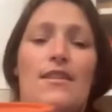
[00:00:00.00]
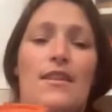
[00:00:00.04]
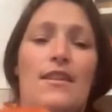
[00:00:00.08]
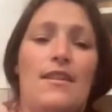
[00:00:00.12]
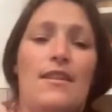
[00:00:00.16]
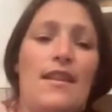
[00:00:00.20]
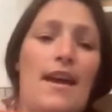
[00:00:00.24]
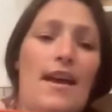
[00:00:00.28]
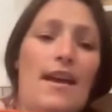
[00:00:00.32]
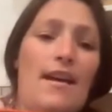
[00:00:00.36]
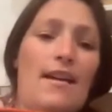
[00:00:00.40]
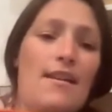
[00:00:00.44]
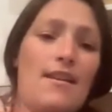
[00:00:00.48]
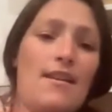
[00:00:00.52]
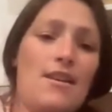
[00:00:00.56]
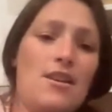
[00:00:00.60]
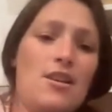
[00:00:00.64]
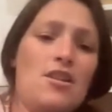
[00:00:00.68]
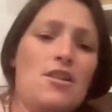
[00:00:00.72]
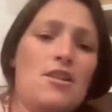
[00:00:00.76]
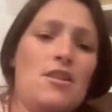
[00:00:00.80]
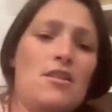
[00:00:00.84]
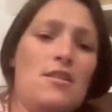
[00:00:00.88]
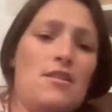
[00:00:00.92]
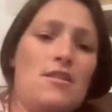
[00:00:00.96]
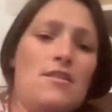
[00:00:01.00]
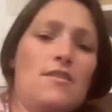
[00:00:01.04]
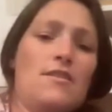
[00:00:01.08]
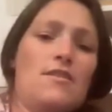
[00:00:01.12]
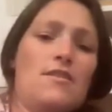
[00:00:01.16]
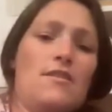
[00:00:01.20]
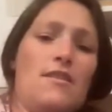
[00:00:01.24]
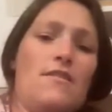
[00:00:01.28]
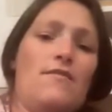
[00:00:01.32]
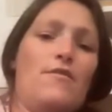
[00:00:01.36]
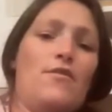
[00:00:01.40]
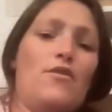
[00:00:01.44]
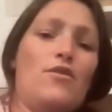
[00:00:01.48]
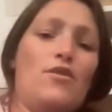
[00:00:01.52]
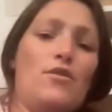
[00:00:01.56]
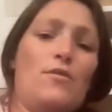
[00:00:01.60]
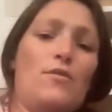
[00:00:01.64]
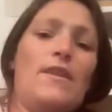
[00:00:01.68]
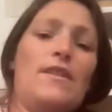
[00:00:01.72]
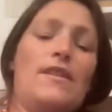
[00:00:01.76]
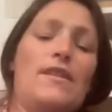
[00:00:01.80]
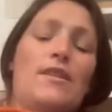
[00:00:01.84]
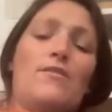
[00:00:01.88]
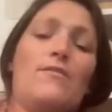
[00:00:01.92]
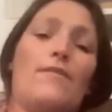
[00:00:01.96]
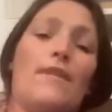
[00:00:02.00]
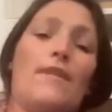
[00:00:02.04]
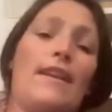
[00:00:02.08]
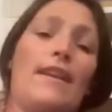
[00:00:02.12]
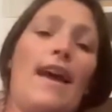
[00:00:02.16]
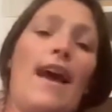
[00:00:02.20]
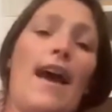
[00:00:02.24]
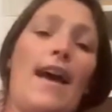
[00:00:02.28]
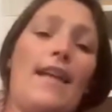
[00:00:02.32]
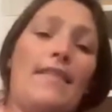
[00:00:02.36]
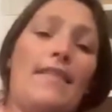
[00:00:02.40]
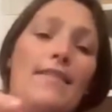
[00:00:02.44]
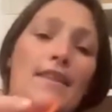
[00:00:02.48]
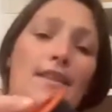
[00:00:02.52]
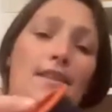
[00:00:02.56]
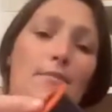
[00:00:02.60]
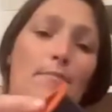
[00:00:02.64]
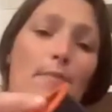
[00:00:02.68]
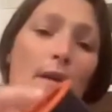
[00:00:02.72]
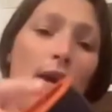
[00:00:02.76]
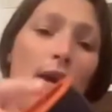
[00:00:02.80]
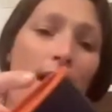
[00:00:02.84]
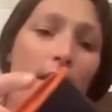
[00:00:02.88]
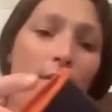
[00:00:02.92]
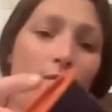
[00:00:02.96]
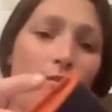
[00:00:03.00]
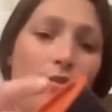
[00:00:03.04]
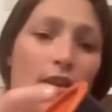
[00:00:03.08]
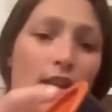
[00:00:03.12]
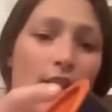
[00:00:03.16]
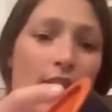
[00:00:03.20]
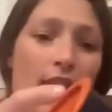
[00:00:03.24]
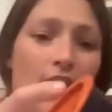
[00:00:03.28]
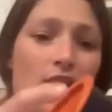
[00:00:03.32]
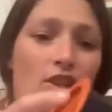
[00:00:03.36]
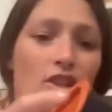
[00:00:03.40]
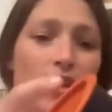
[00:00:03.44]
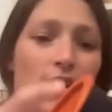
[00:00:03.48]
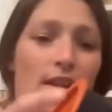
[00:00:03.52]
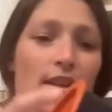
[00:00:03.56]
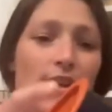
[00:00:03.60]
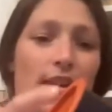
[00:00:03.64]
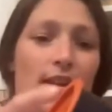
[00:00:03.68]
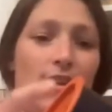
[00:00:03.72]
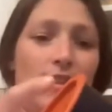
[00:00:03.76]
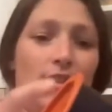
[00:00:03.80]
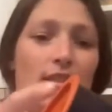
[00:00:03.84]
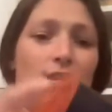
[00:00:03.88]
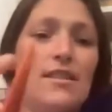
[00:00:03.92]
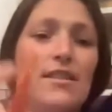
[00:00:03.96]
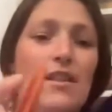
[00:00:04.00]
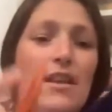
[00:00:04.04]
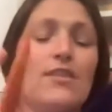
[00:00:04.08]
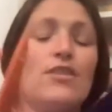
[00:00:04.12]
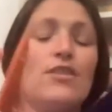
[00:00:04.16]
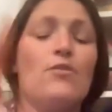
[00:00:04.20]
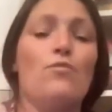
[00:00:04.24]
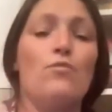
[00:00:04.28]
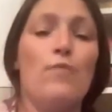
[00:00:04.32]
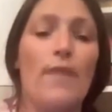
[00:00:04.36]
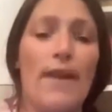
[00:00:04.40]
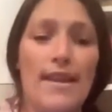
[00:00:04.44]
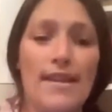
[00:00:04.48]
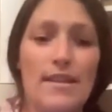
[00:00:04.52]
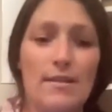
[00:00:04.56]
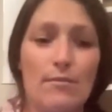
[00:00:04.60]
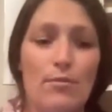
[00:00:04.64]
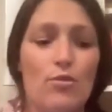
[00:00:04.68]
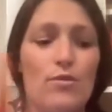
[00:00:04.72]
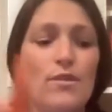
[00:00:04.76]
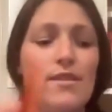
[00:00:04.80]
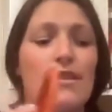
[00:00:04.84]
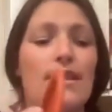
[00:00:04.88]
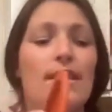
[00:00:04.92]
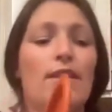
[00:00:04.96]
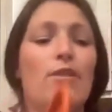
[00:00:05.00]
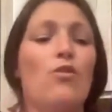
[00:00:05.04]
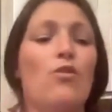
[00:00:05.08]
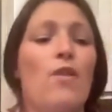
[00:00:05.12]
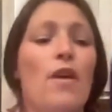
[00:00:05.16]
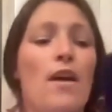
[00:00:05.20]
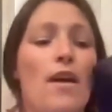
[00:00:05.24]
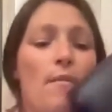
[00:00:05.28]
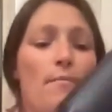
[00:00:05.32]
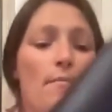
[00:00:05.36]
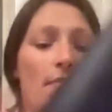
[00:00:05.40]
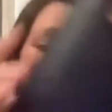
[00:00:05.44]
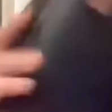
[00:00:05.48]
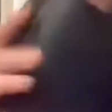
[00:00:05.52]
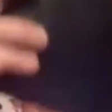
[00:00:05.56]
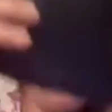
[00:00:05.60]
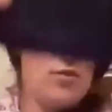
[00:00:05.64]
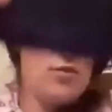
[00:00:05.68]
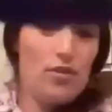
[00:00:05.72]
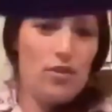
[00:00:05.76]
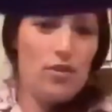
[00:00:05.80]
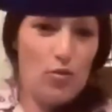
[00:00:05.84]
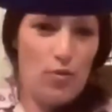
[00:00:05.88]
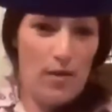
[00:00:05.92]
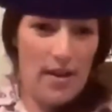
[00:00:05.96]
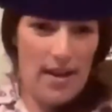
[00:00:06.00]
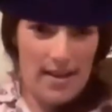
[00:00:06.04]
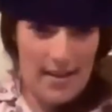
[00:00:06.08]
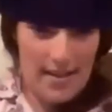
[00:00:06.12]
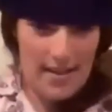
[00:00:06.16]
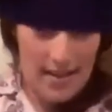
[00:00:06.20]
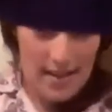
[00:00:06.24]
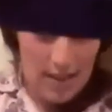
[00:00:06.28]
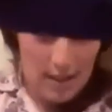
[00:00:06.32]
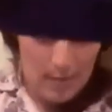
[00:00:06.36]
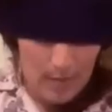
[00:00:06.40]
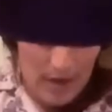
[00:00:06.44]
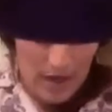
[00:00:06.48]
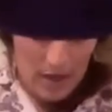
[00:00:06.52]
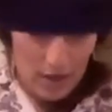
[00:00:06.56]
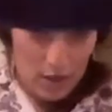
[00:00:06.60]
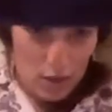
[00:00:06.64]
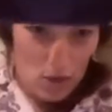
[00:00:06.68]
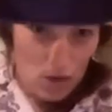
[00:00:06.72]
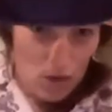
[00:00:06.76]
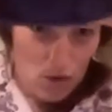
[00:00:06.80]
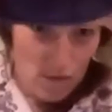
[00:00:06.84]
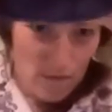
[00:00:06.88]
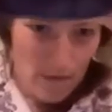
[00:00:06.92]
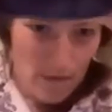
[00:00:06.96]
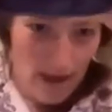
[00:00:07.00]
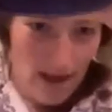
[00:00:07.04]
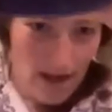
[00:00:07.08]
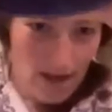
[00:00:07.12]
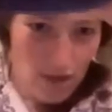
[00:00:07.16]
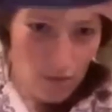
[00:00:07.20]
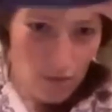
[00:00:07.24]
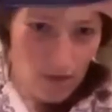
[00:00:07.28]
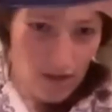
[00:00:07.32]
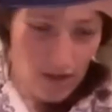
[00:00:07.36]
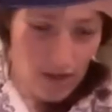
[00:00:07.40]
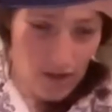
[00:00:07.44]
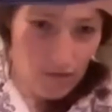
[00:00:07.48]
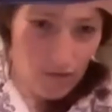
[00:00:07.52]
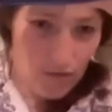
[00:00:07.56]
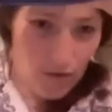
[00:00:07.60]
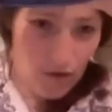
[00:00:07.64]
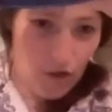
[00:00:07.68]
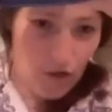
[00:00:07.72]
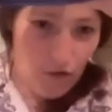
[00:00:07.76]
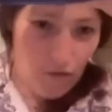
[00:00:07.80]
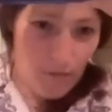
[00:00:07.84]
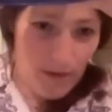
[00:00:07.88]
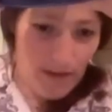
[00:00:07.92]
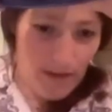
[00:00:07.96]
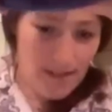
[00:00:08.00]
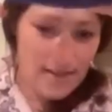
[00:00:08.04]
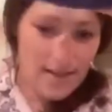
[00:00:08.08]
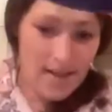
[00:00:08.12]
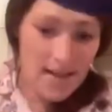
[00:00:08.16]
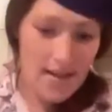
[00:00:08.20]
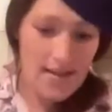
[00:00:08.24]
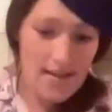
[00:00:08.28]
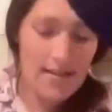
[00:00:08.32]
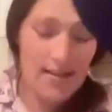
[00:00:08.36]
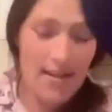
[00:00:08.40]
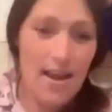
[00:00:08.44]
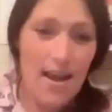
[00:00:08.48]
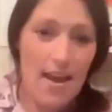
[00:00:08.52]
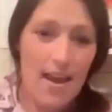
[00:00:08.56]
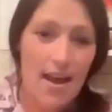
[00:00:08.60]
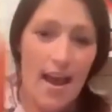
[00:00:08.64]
you hear that? If you squeeze this really hard, this part can actually, it's a reasonable seal, but if you squeeze this bit too much when it's full of biscuits,